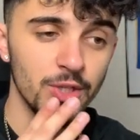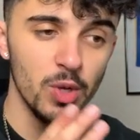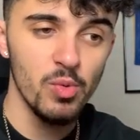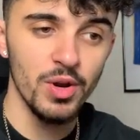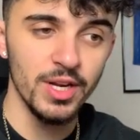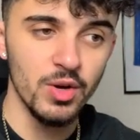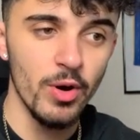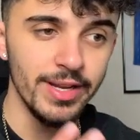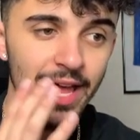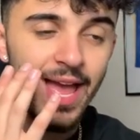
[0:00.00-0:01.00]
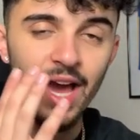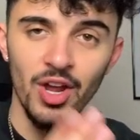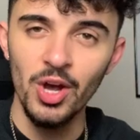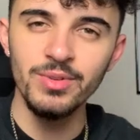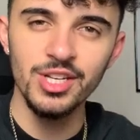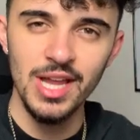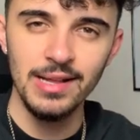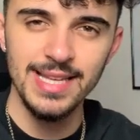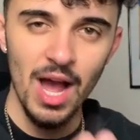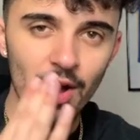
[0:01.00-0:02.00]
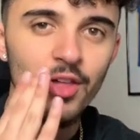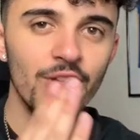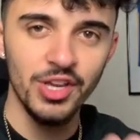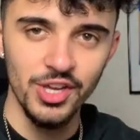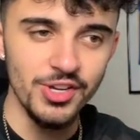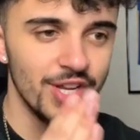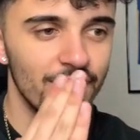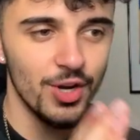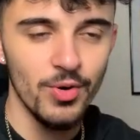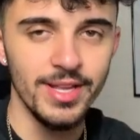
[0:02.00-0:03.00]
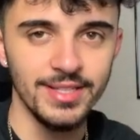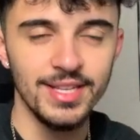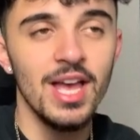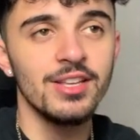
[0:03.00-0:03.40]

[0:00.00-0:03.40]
That's what you want in a coin, and I only shout out the good coins.